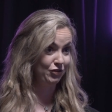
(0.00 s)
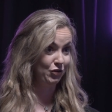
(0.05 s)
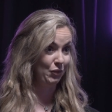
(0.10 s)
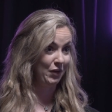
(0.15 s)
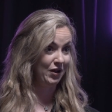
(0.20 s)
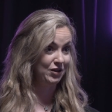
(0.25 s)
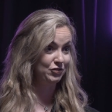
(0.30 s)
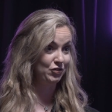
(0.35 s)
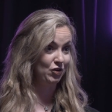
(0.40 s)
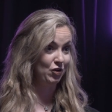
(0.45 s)
You
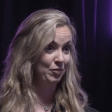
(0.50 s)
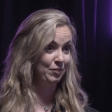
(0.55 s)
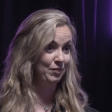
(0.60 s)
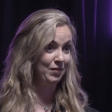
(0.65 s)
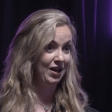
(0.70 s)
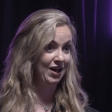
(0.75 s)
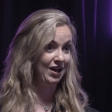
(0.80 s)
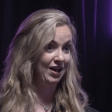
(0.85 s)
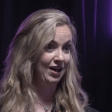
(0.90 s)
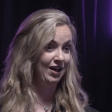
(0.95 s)
went from
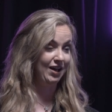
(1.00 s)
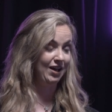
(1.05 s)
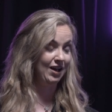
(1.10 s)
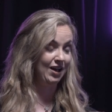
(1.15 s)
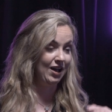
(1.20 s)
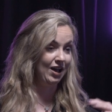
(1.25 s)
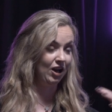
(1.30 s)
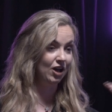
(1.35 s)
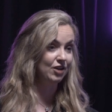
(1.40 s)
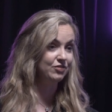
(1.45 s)

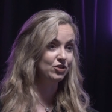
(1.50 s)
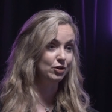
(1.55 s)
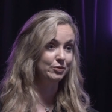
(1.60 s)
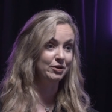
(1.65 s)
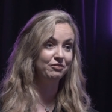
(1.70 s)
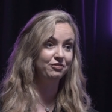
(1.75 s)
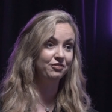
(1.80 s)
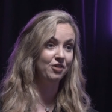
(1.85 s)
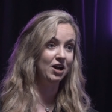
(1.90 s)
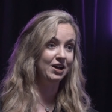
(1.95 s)
a lifetime
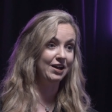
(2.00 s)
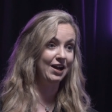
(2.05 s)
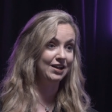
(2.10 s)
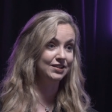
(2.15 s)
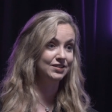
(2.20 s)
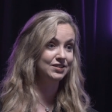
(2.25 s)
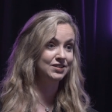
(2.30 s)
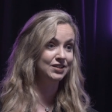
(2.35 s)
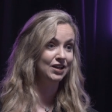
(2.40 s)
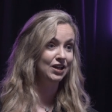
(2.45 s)
in
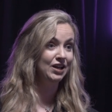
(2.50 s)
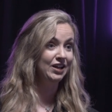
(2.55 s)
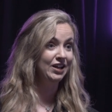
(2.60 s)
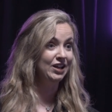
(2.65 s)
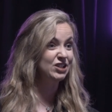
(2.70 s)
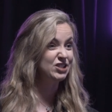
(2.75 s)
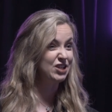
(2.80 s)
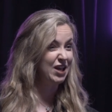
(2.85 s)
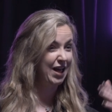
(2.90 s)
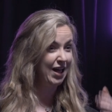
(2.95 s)
finance
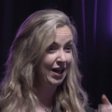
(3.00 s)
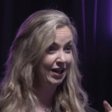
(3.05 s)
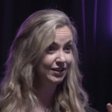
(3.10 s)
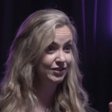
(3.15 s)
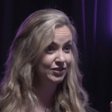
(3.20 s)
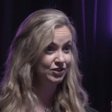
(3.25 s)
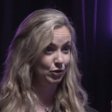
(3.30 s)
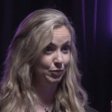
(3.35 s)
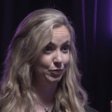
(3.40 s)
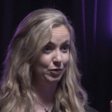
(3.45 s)
into
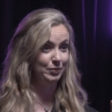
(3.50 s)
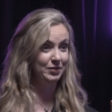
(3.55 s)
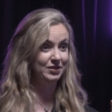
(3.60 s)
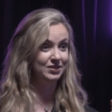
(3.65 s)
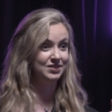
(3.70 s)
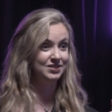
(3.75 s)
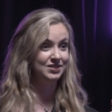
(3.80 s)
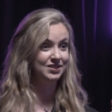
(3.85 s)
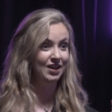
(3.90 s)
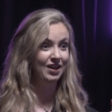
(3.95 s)
health
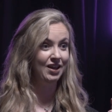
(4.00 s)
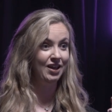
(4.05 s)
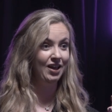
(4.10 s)
supplements.